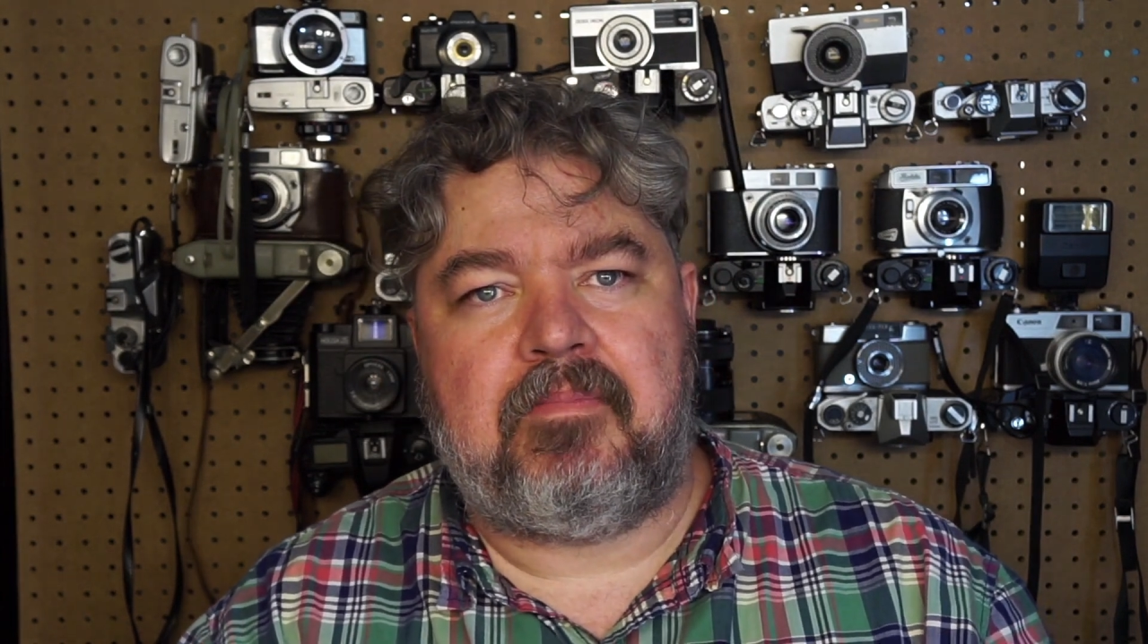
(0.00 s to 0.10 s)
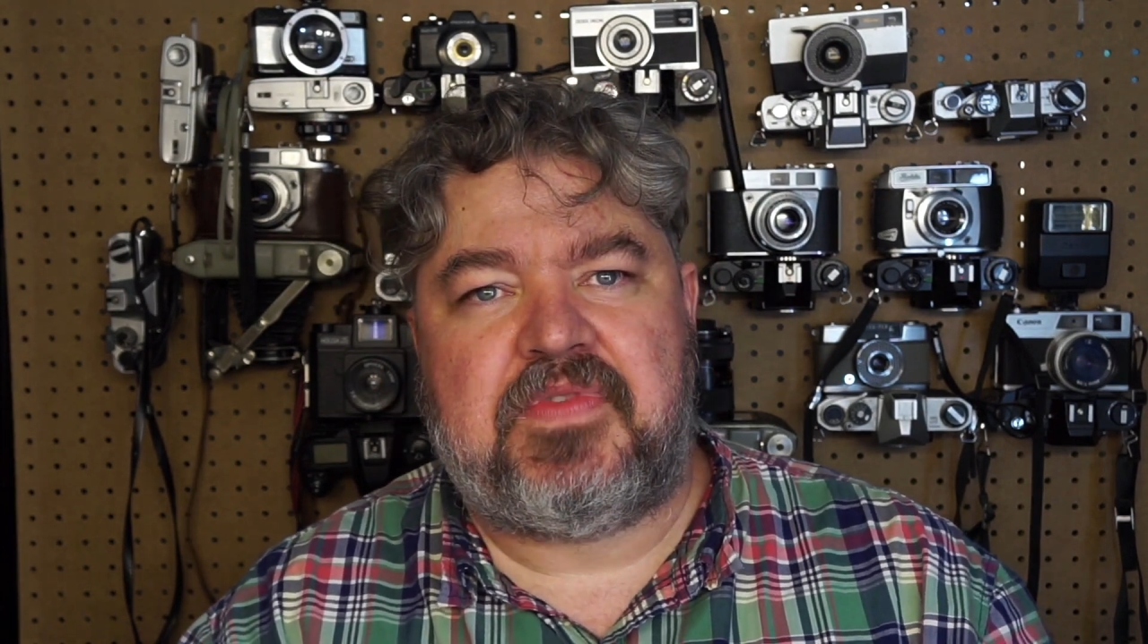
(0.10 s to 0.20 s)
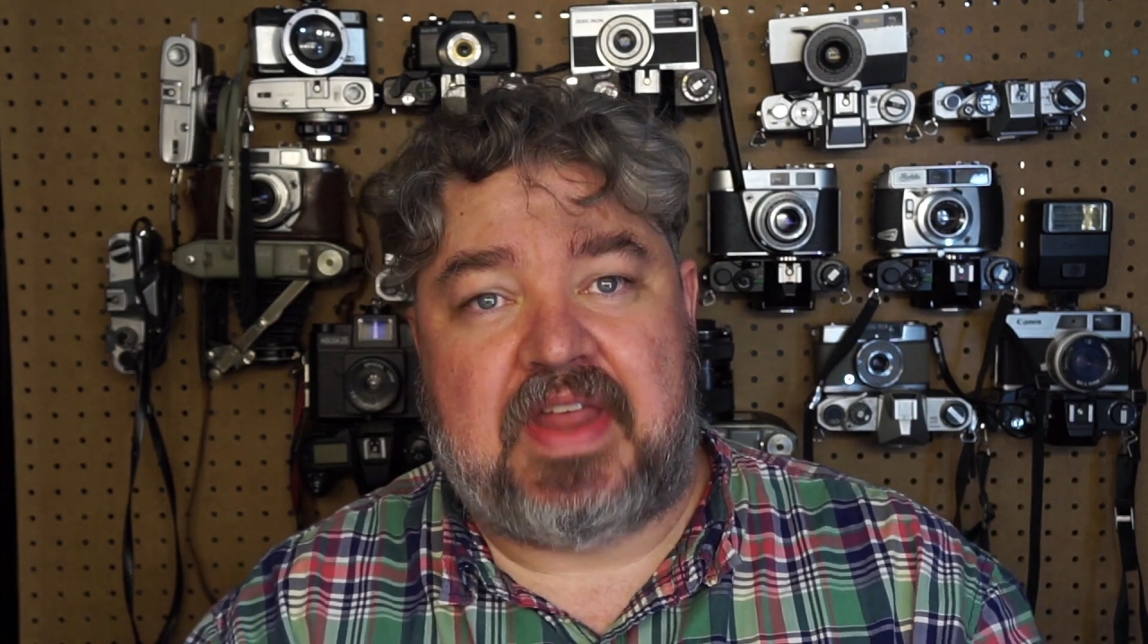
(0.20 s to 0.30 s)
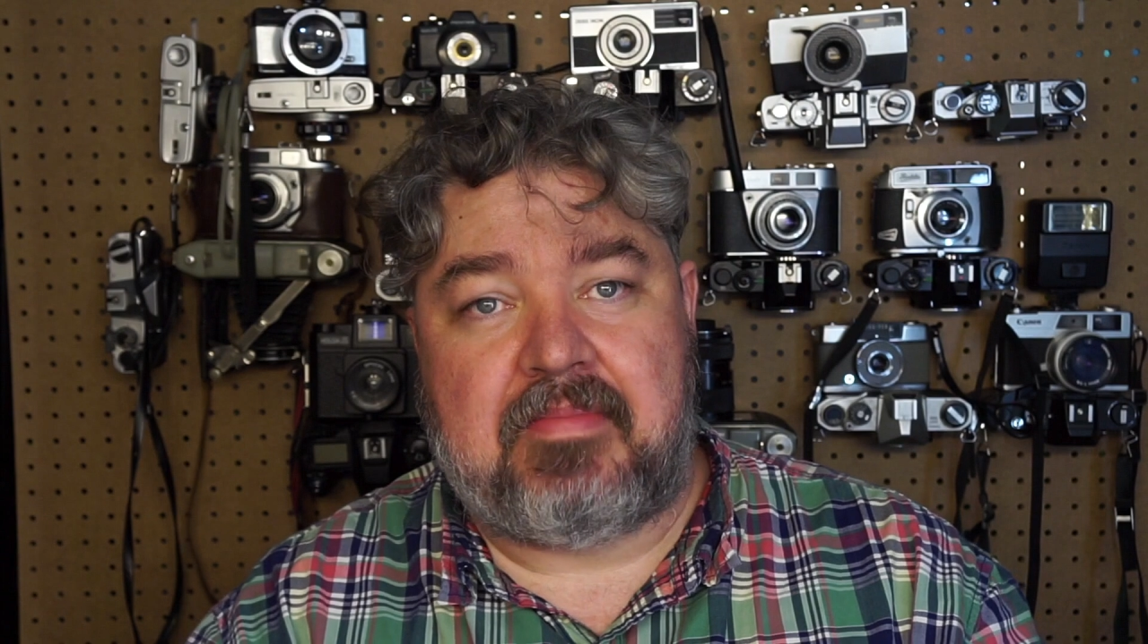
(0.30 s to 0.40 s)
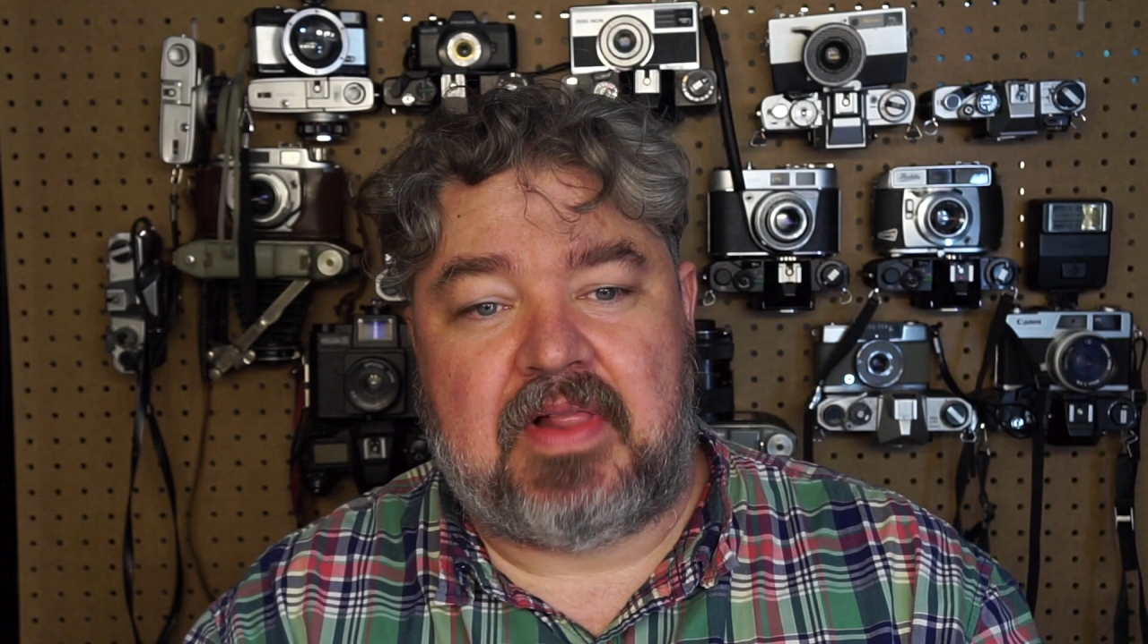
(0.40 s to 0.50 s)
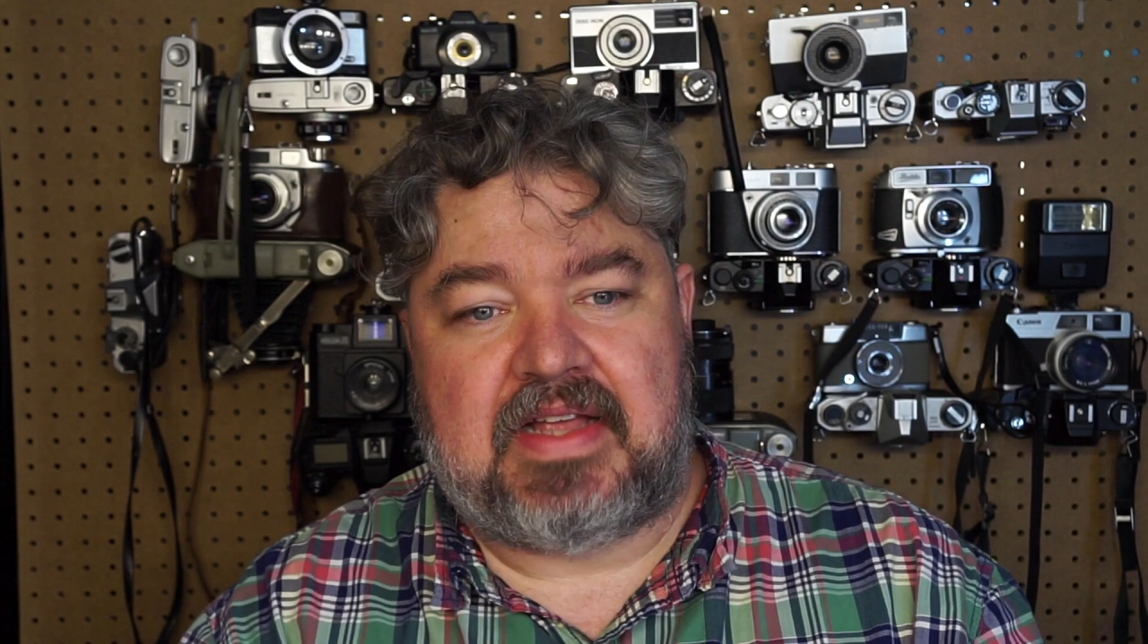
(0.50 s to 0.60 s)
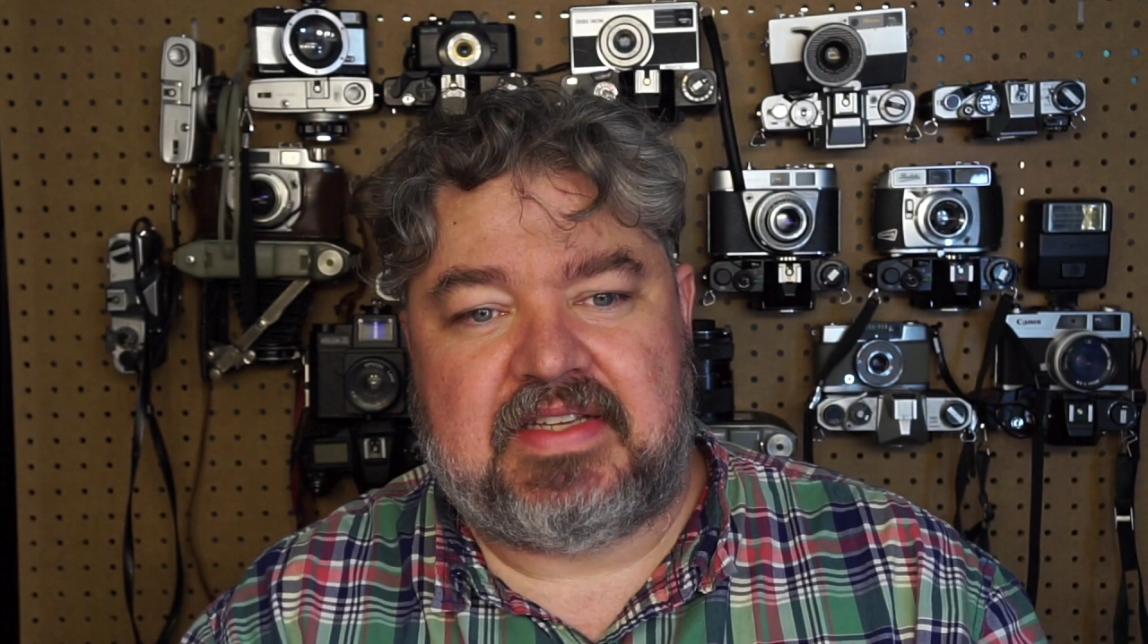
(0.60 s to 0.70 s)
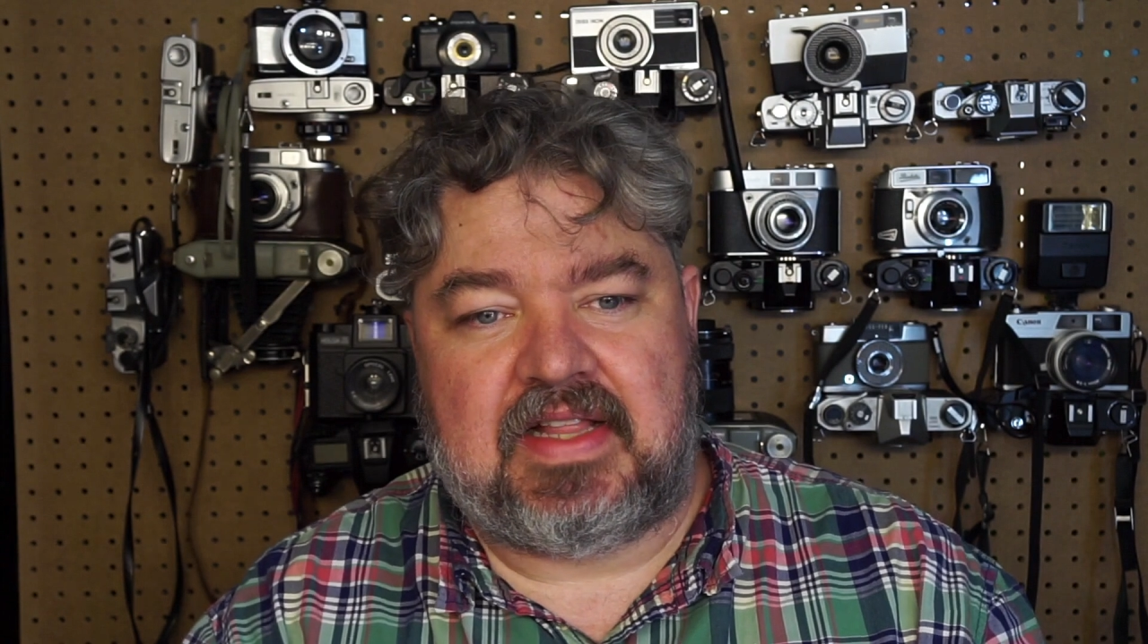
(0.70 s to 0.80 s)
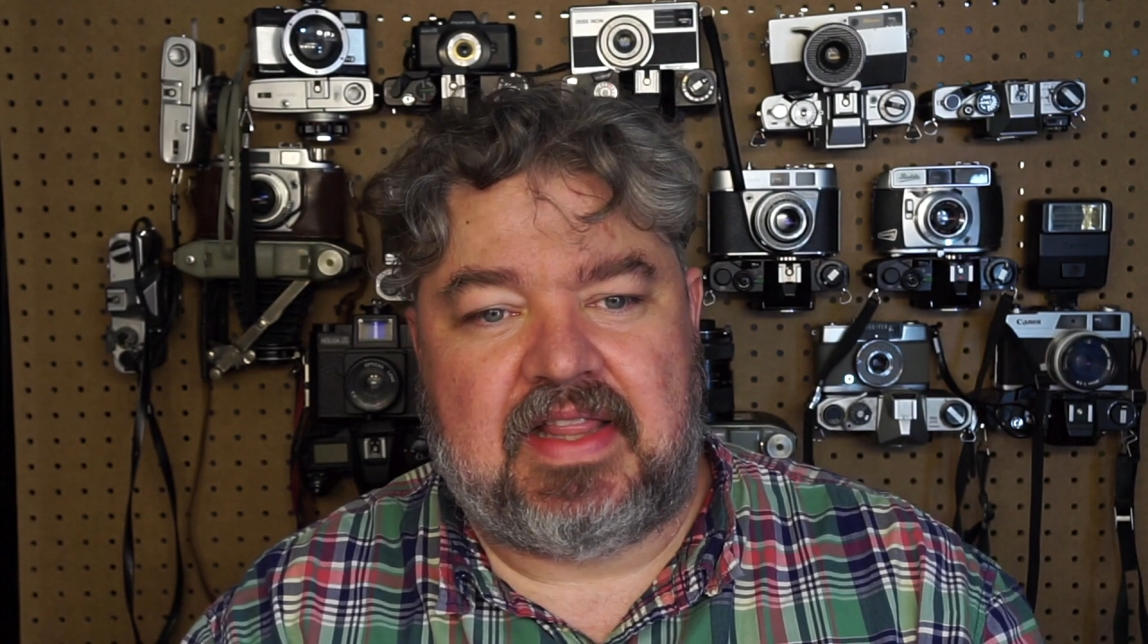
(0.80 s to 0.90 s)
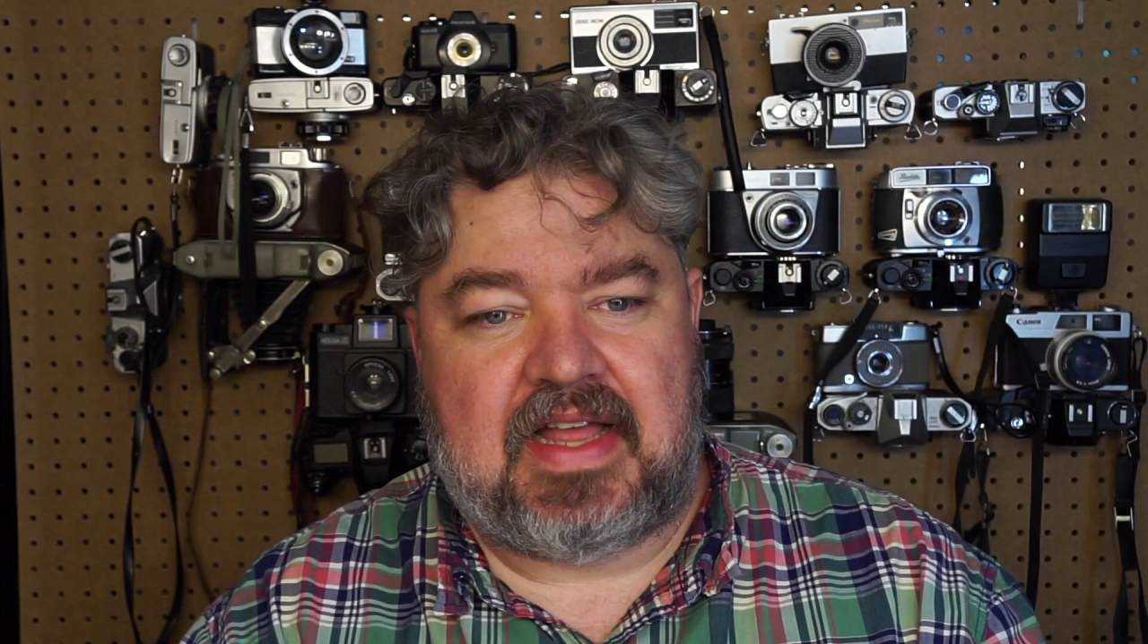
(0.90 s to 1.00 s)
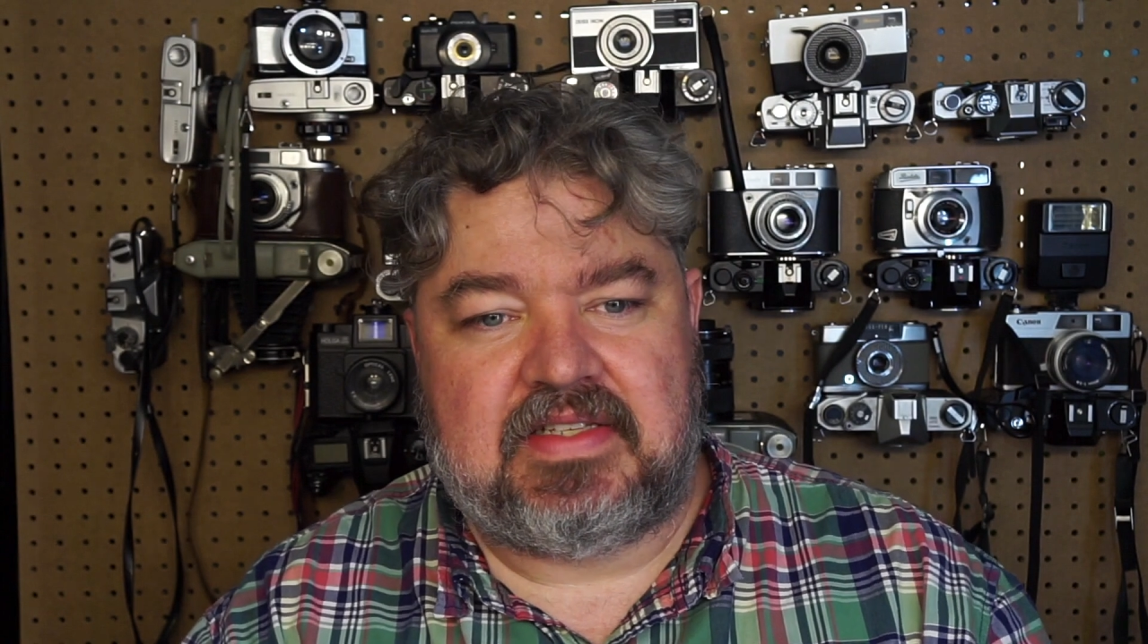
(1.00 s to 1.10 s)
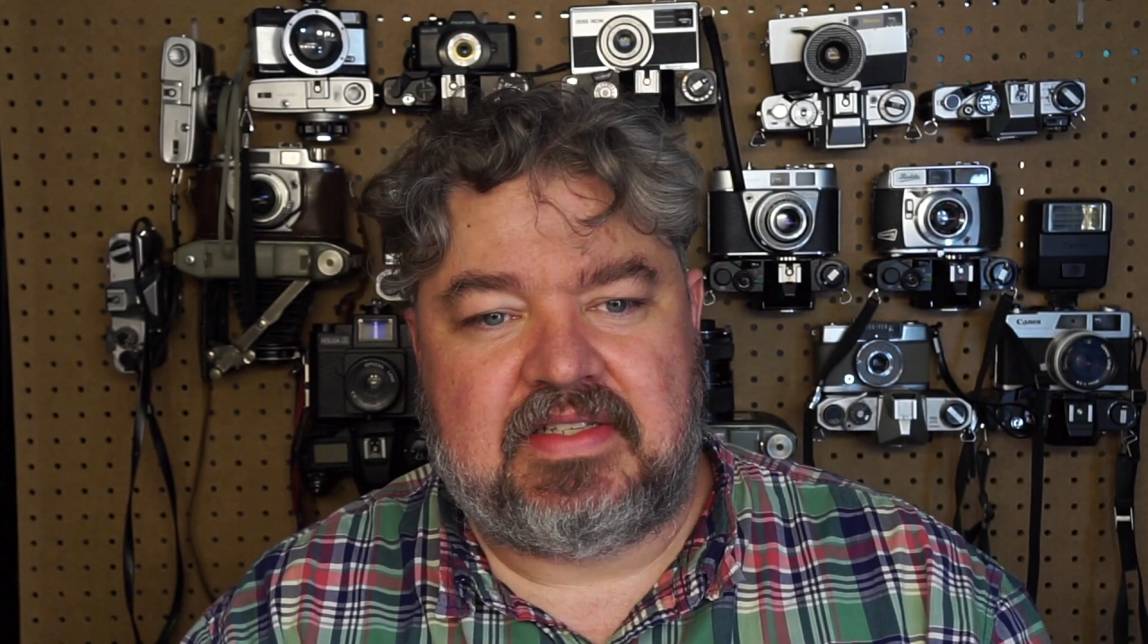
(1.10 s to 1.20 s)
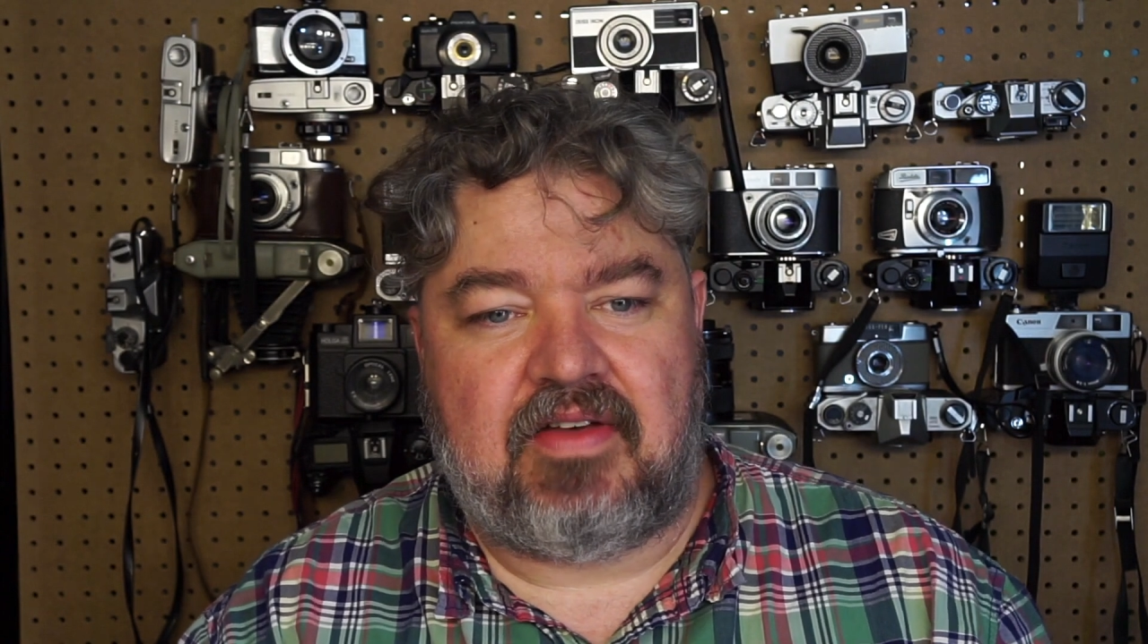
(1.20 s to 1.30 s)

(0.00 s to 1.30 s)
stabilizing a lens